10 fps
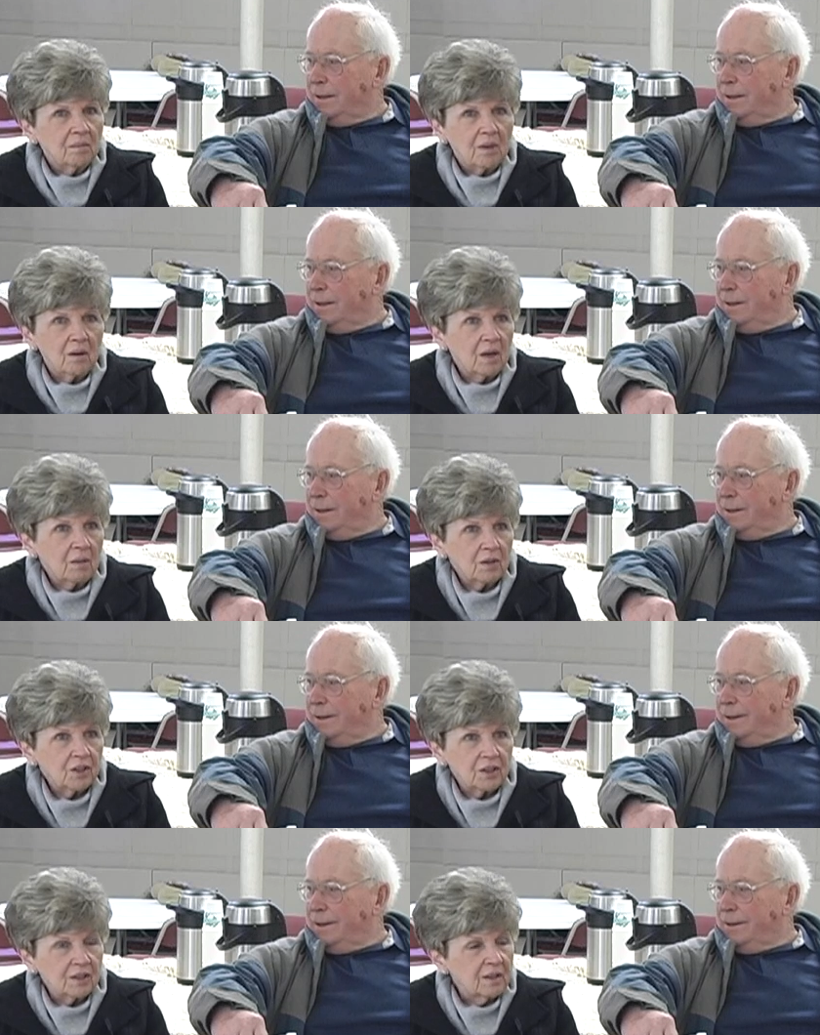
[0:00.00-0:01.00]
Speaker 1: you know, it was
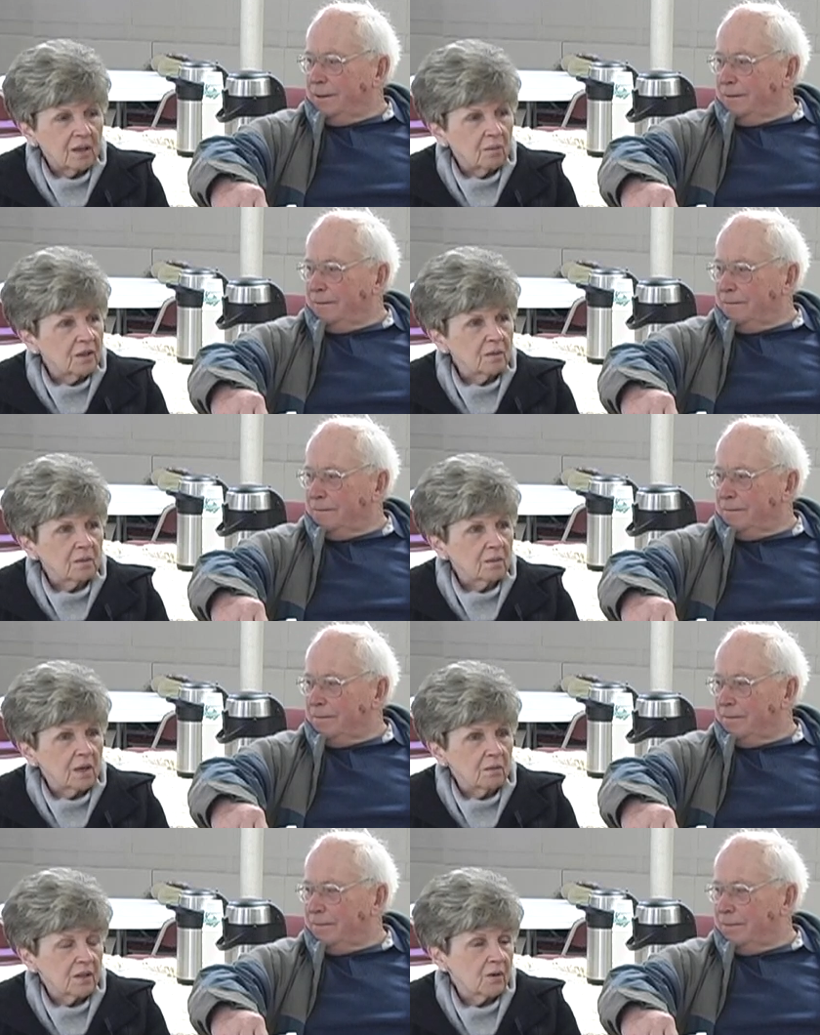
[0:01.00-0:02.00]
just, it was, it
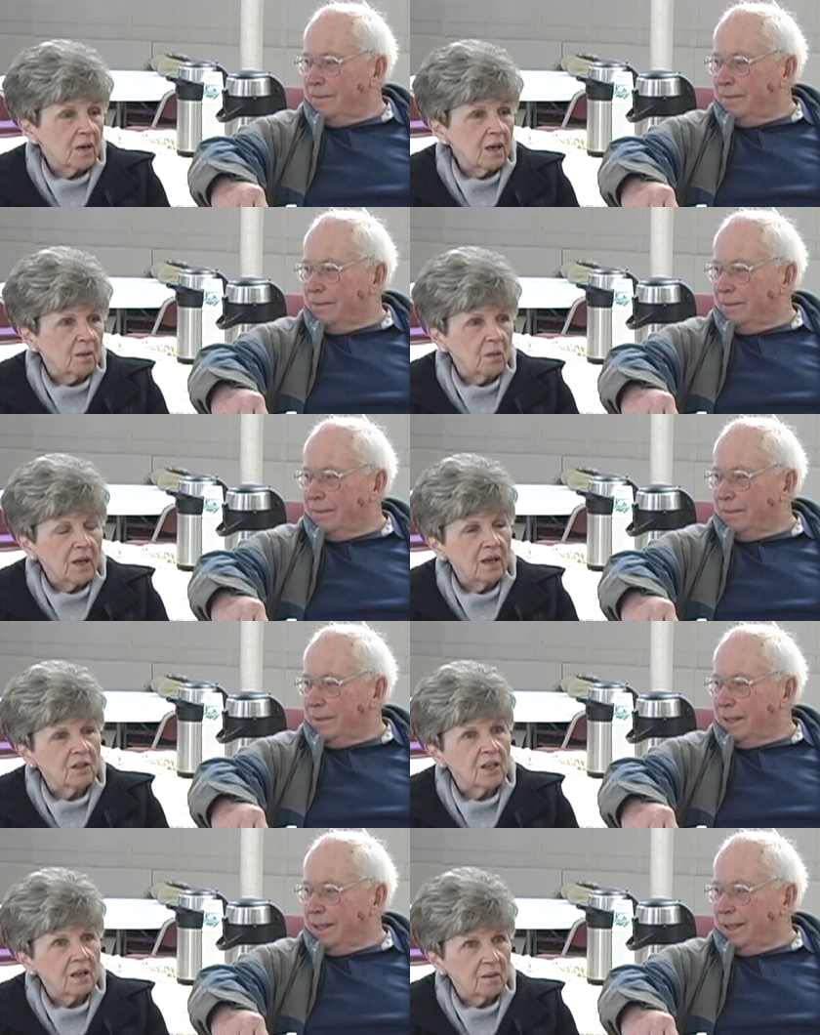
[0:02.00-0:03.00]
was great. We had
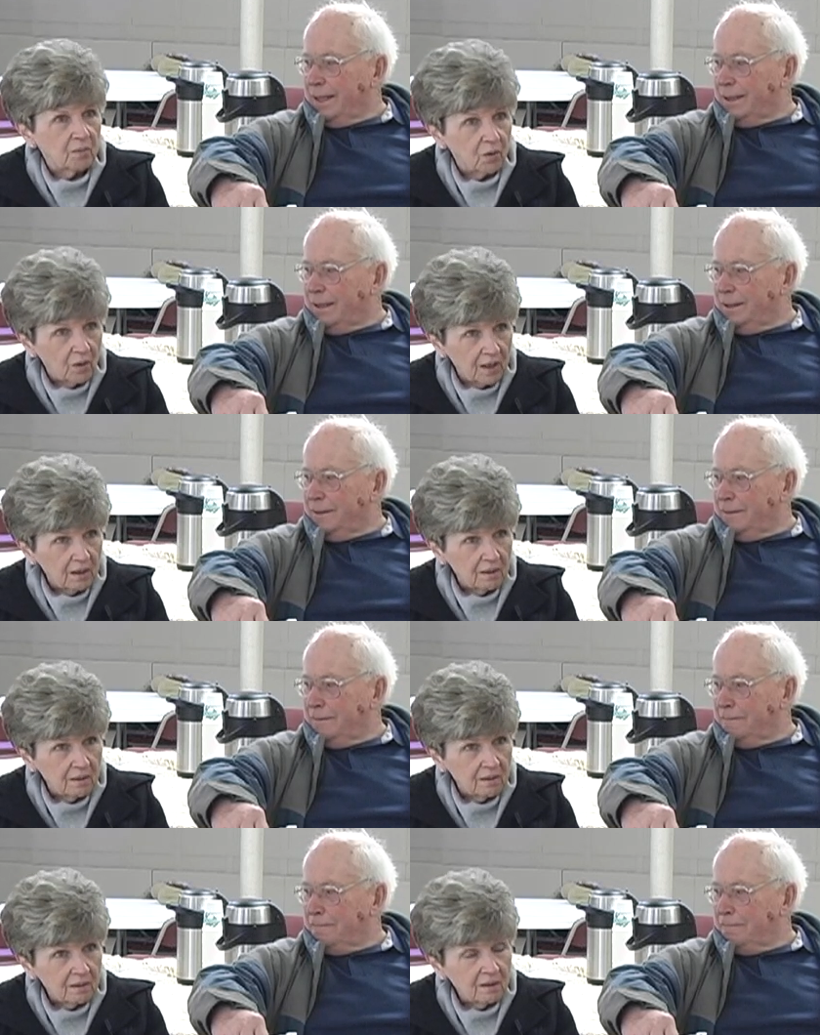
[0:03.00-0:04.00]
10
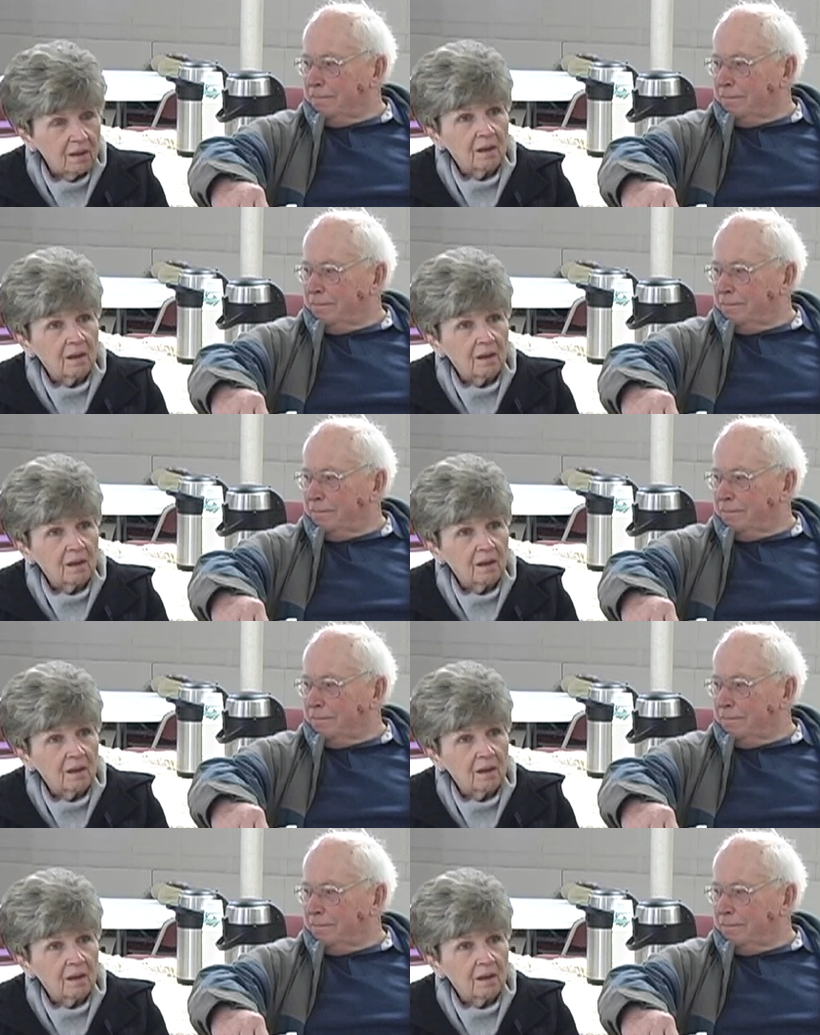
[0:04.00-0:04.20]
employees.